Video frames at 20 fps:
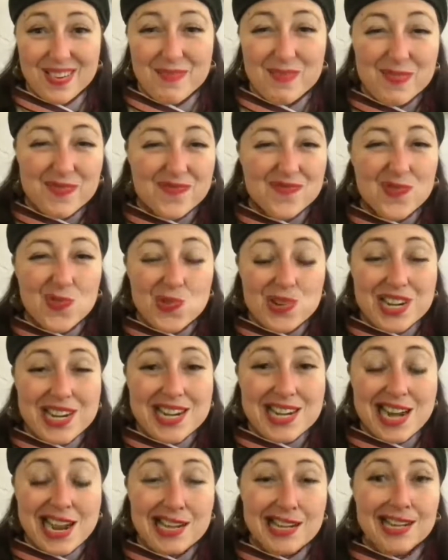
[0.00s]
I'm a
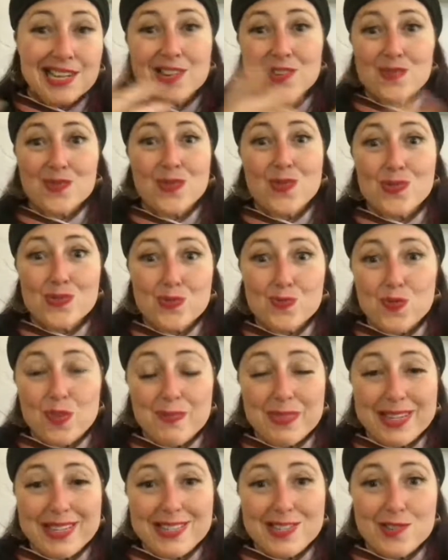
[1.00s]
49 year old
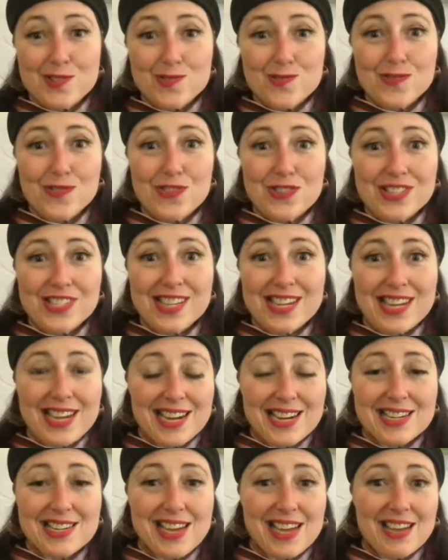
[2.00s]
woman who looks like
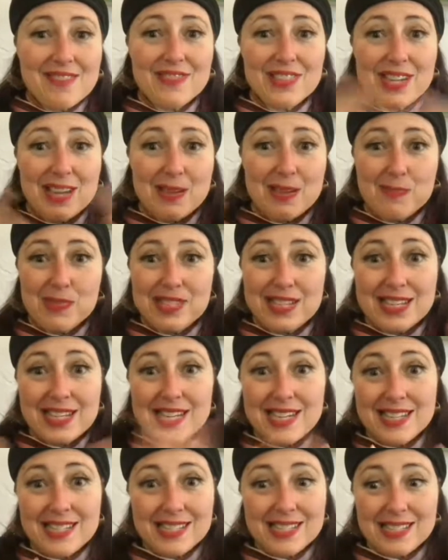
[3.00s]
I could have a couple of
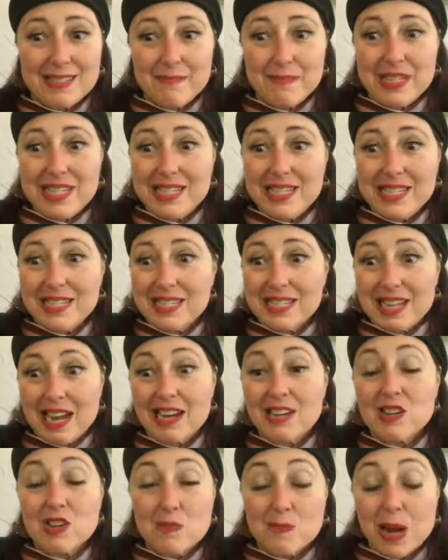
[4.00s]
kids and be a
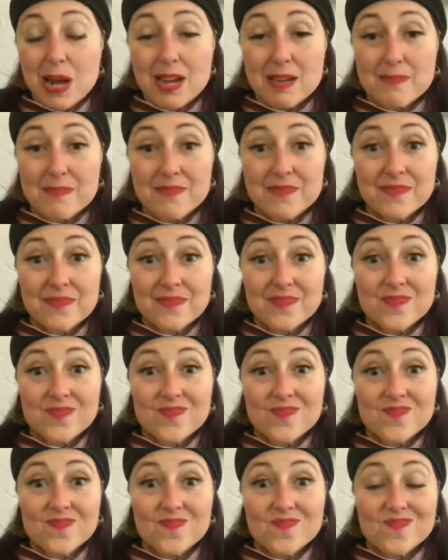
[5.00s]
soccer mom.
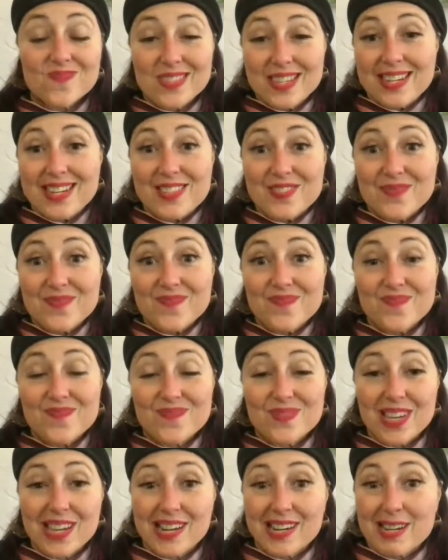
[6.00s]
You know,
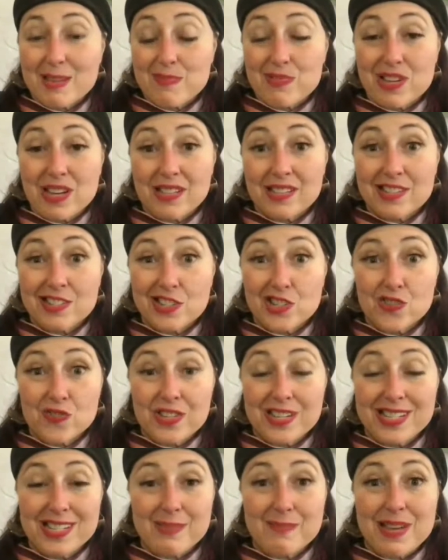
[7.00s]
I got a couple colored
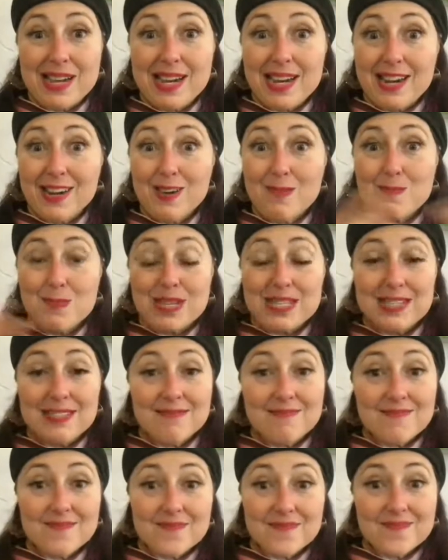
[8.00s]
streaks in my hair, but
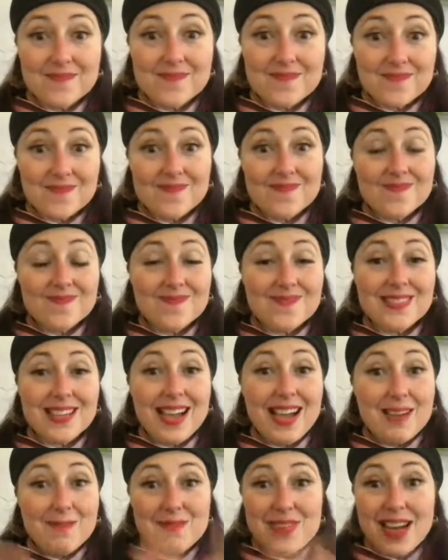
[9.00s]

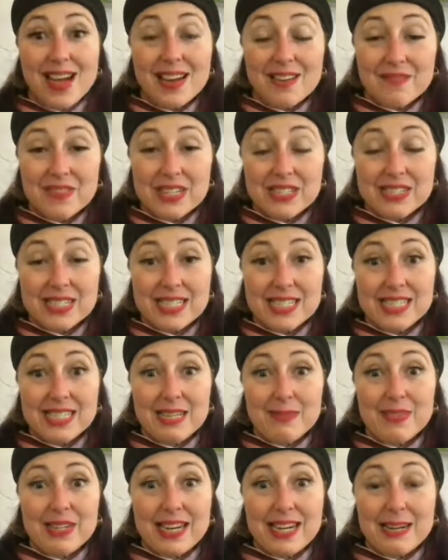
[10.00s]
I'm not a very
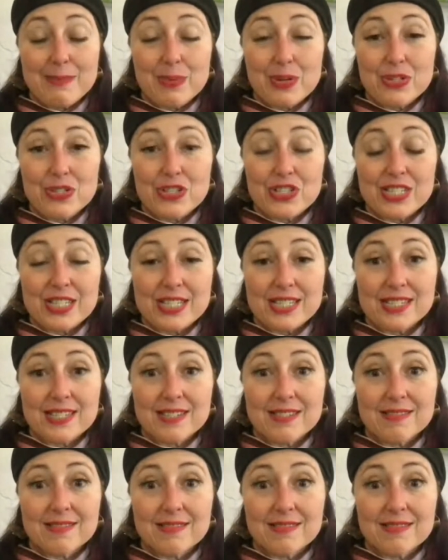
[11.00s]
intimidating person.